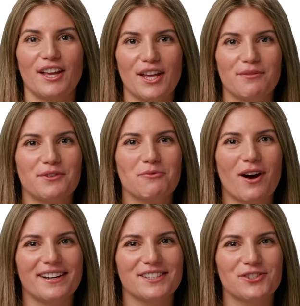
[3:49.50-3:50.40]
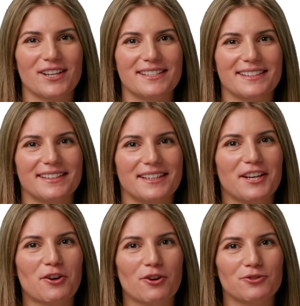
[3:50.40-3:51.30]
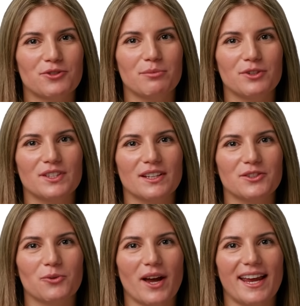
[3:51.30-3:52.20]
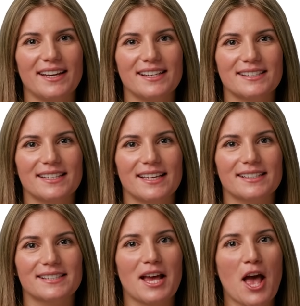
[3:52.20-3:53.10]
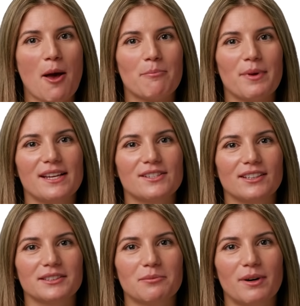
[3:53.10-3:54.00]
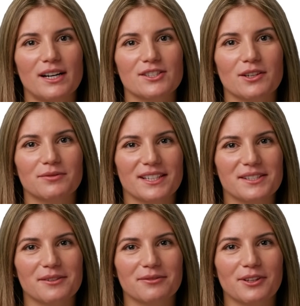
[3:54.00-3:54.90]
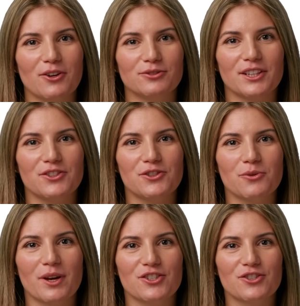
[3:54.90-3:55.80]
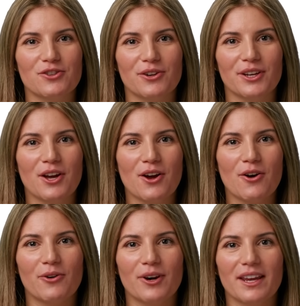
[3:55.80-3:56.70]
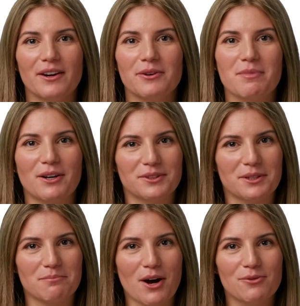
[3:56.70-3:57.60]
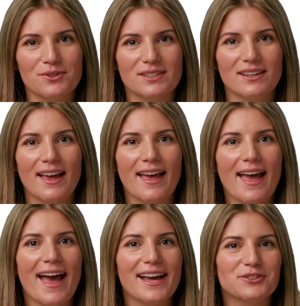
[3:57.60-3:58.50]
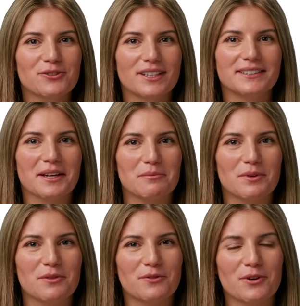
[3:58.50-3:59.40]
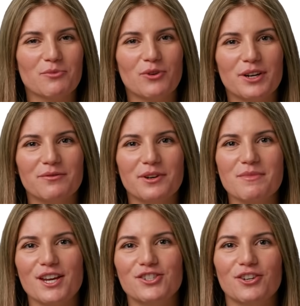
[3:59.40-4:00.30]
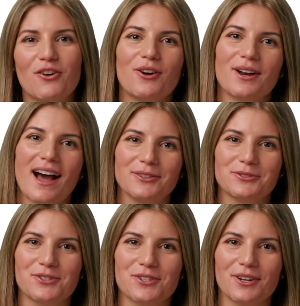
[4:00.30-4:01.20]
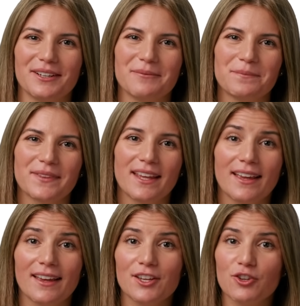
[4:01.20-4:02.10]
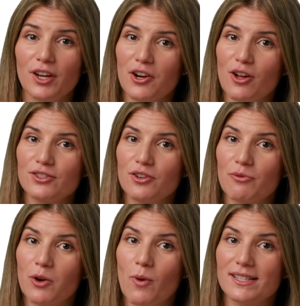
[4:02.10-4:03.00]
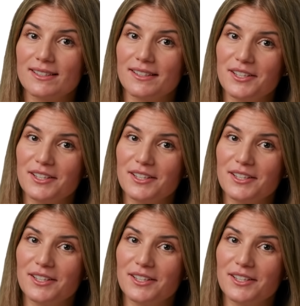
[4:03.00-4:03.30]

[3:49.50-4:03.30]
If you are interested in contributing to any SIGs based on the parts of TensorFlow that you enjoy or care about the most, head to GitHub for more information on how to join. You can also request a